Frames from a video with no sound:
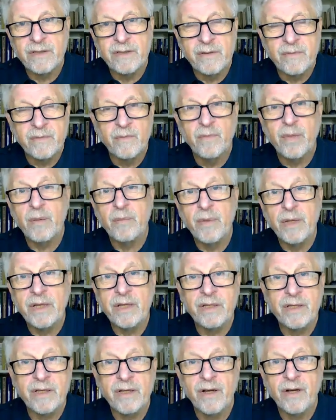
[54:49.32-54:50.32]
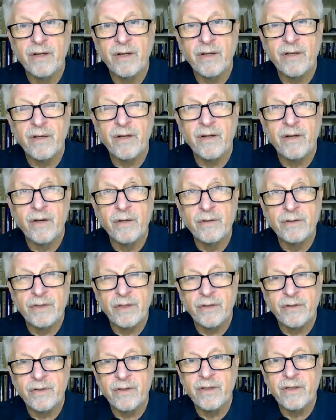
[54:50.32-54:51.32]
that's bubbling the uh,
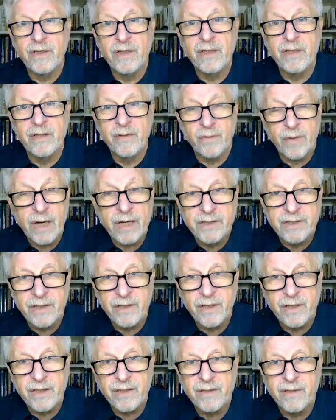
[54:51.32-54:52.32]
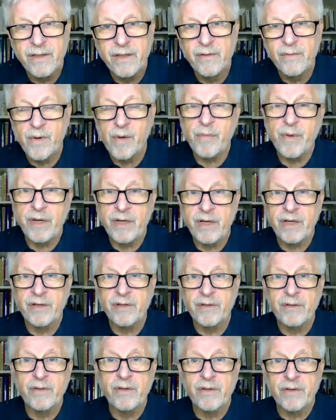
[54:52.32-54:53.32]
ozone rectally.
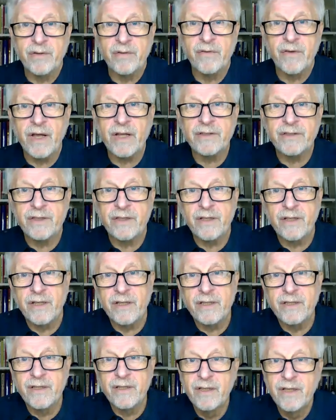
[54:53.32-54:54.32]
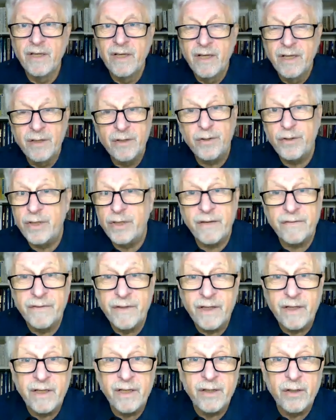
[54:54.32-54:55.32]
Women can do it vaginally.
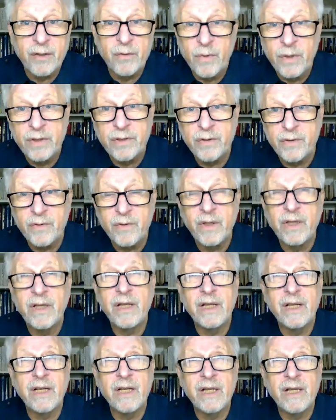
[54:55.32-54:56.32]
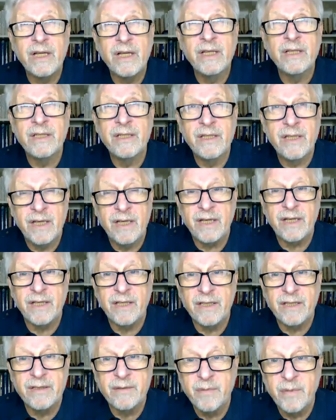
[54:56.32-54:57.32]
You definitely don't want to
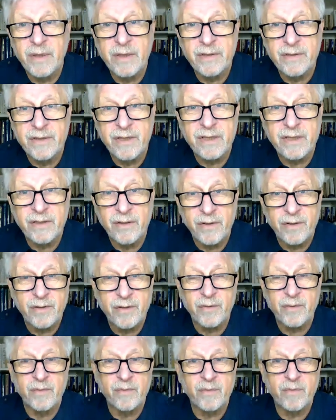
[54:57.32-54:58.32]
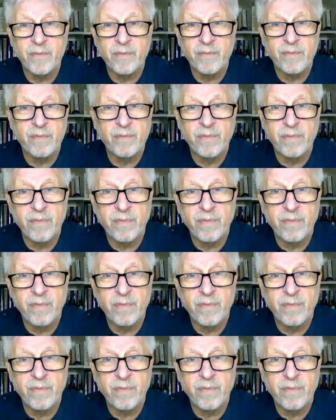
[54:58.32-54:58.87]
inhale it because it's going to